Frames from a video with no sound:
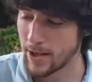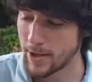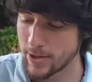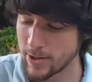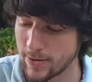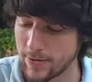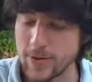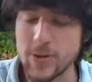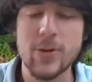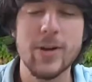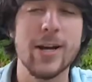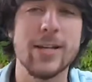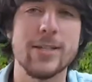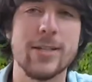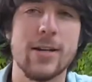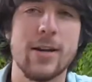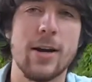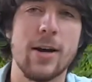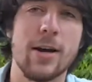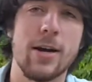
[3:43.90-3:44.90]
To fill you guys
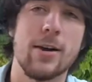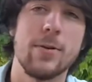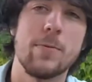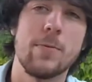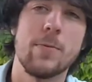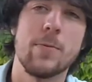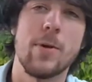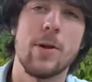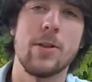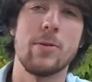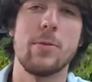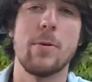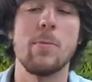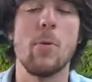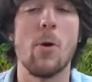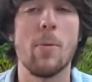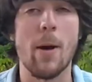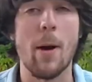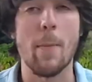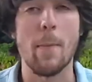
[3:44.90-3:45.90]
in a little bit
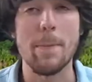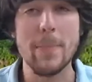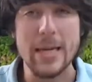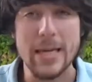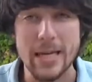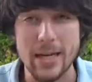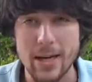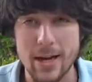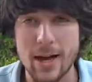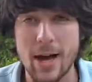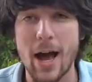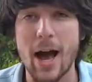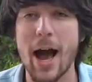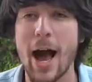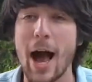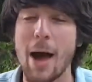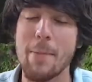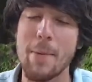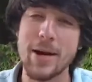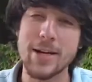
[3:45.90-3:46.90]
more about me,
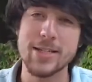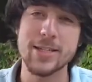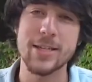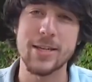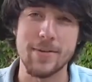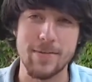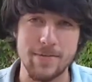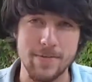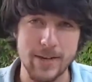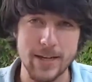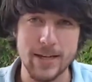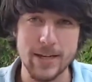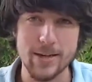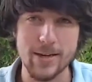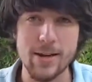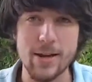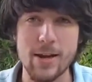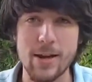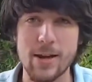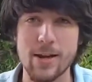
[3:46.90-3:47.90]
I'm actually a
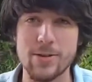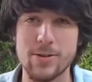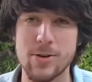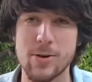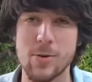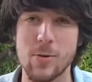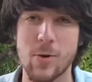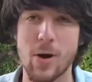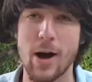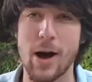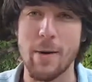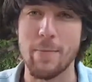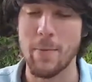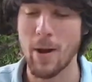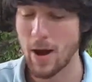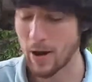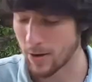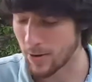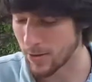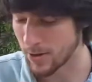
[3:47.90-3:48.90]
vegan, so I'm
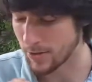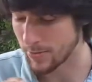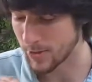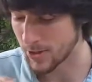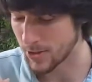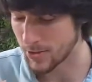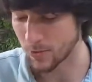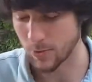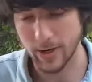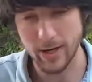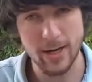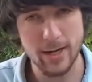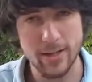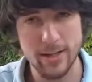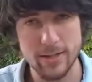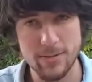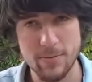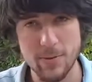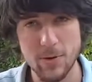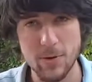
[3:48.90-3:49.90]
not going to be drinking
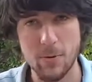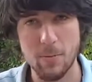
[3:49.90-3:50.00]
this milk.